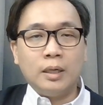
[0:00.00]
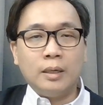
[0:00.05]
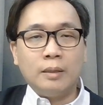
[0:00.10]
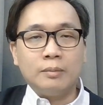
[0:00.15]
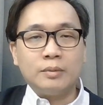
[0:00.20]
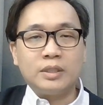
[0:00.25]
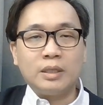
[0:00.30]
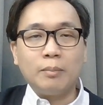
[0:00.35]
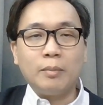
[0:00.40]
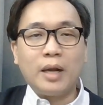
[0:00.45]

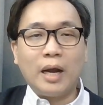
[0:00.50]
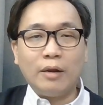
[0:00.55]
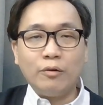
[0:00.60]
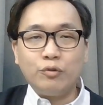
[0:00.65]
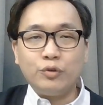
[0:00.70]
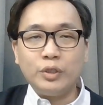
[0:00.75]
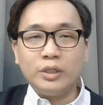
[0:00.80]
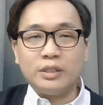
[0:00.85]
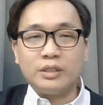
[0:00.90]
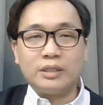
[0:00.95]
Some
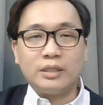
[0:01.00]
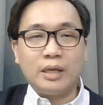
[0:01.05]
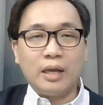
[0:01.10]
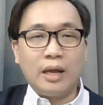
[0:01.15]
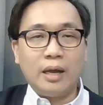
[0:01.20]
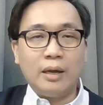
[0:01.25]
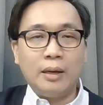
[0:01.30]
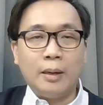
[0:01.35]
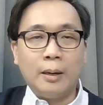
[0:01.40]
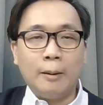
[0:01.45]
countries
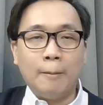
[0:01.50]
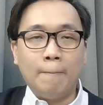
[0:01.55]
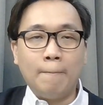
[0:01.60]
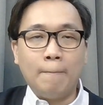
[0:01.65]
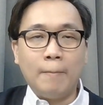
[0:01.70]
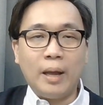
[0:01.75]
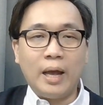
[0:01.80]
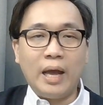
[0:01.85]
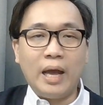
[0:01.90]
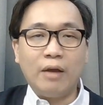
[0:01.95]

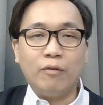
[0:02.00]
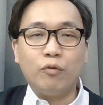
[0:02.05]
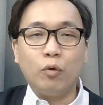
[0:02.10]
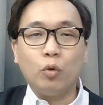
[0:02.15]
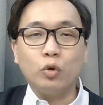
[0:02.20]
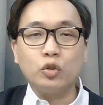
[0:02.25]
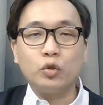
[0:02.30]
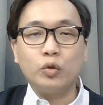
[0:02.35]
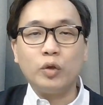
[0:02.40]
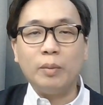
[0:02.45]
have
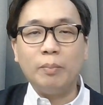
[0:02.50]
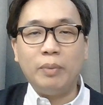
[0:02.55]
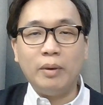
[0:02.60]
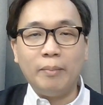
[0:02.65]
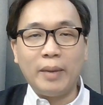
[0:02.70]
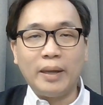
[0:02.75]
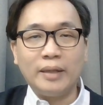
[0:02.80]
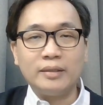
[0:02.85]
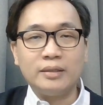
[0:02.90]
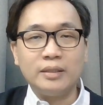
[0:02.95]
also
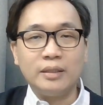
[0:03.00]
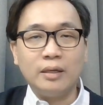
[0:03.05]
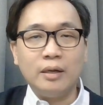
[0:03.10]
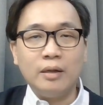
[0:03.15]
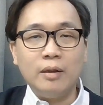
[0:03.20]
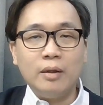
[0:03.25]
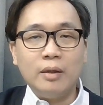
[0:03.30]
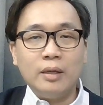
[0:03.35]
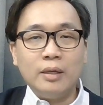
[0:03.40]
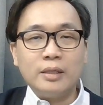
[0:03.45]
implemented
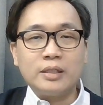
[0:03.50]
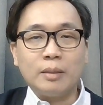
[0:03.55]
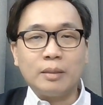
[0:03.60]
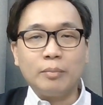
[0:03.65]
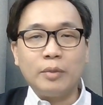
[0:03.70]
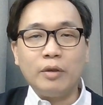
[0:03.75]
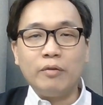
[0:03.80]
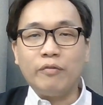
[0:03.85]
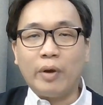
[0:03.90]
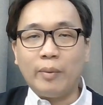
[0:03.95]

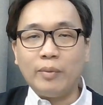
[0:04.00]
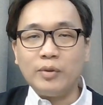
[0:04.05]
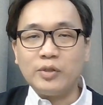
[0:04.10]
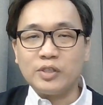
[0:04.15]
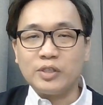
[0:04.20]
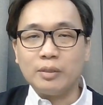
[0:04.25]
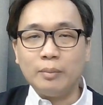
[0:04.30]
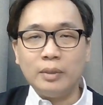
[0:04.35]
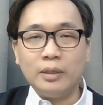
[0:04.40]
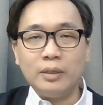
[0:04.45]
something very
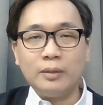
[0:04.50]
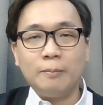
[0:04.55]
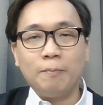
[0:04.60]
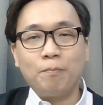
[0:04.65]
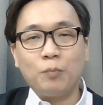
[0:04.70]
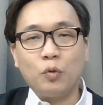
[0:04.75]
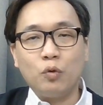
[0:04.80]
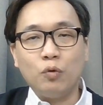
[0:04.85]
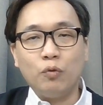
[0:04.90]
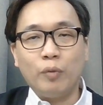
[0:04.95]
similar
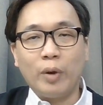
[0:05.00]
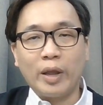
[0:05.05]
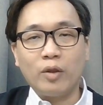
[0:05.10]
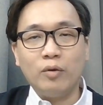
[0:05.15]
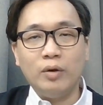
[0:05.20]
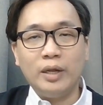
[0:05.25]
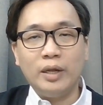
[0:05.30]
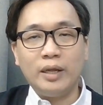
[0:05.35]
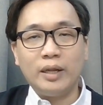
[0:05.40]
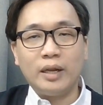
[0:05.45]
to
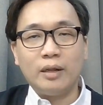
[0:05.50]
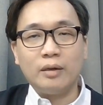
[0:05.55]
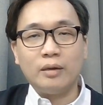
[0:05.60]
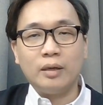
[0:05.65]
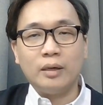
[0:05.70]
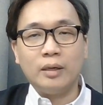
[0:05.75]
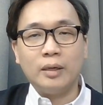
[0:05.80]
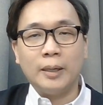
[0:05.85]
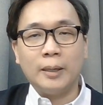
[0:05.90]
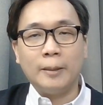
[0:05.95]
regulate
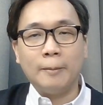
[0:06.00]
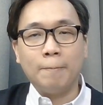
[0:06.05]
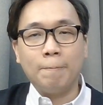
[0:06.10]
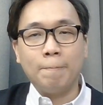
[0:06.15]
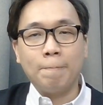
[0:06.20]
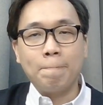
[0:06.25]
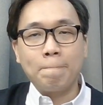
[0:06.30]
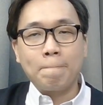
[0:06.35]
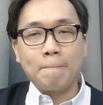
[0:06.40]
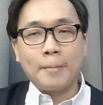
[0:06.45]

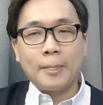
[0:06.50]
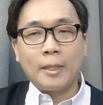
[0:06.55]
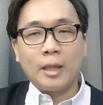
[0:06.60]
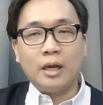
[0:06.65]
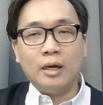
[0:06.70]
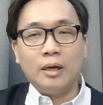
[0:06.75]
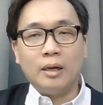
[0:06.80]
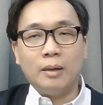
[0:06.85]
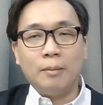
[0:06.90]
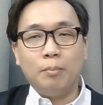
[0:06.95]

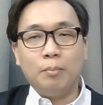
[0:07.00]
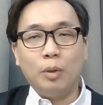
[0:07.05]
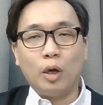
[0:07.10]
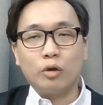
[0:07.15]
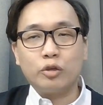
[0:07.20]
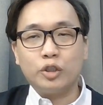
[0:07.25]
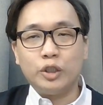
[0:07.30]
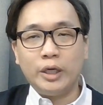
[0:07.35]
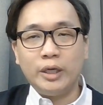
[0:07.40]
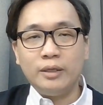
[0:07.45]

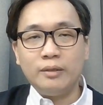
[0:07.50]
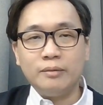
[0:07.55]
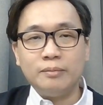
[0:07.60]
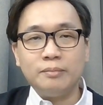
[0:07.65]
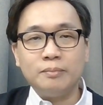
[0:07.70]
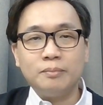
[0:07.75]
blockchain,